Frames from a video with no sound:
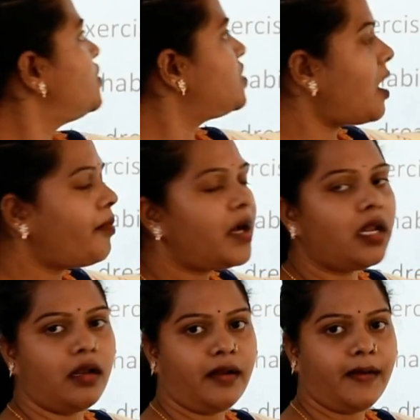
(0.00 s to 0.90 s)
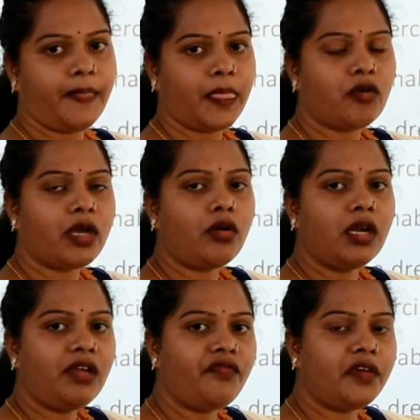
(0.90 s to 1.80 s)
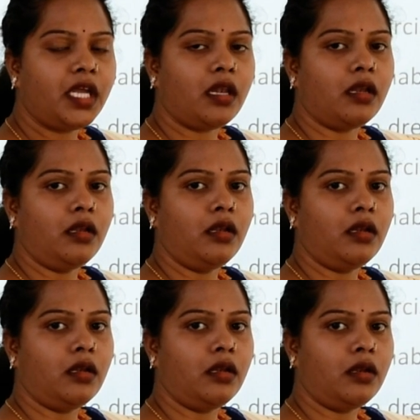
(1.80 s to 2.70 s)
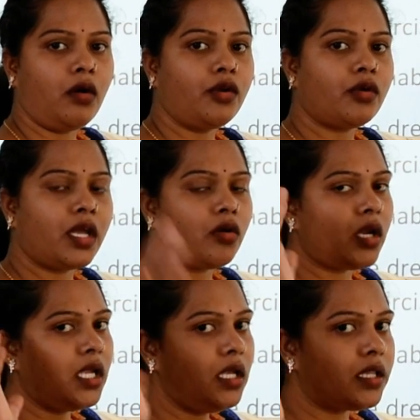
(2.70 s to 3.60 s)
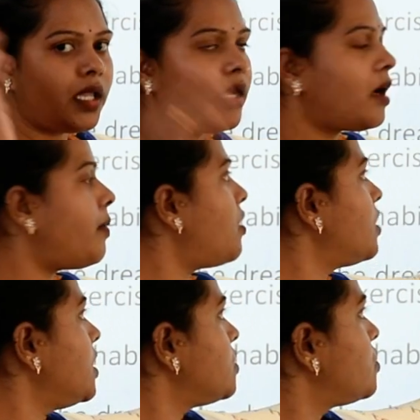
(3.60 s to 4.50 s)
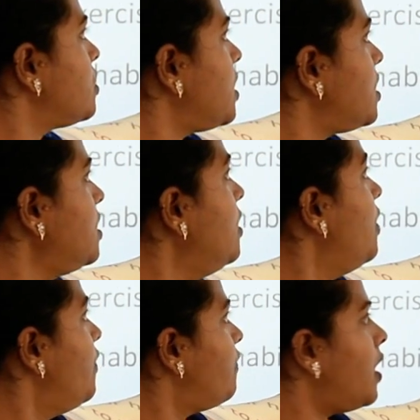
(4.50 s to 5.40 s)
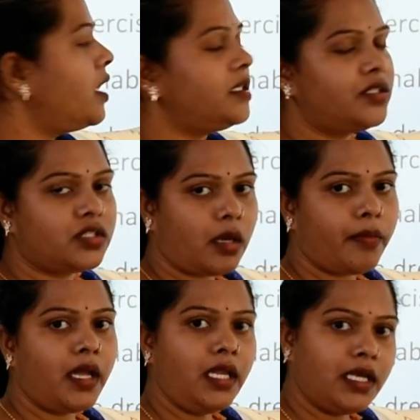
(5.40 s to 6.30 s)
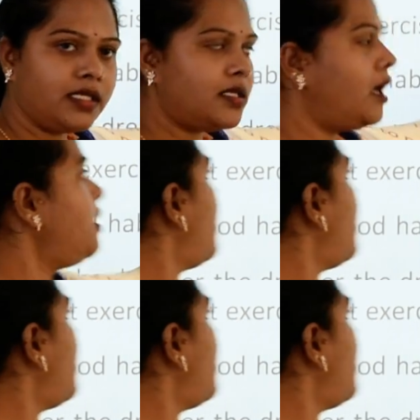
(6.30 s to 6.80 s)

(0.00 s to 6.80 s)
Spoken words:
trouble you can only feel or you can only think about it. So the word trouble is an